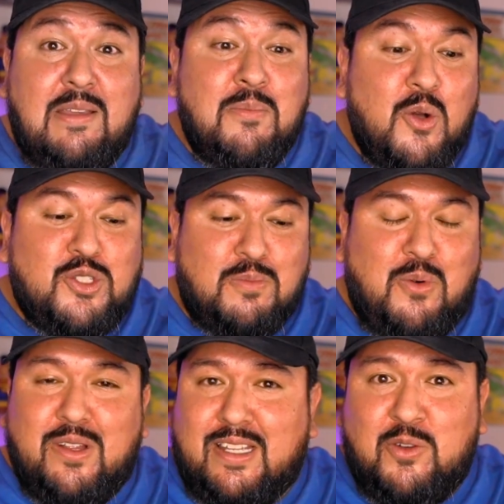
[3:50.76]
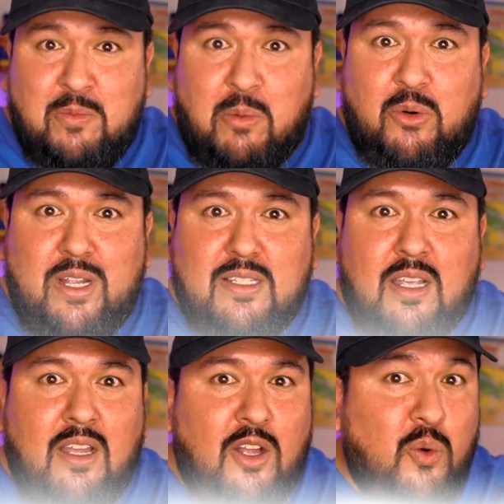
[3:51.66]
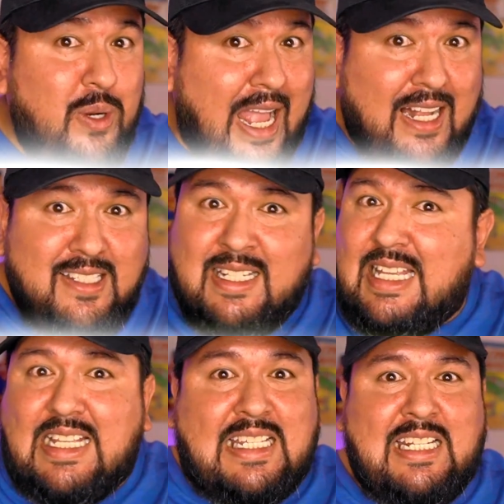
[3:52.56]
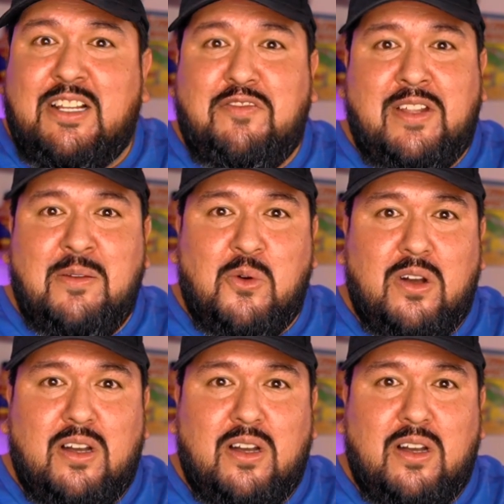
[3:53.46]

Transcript: most important thing to remember is reacting isn't enough anymore.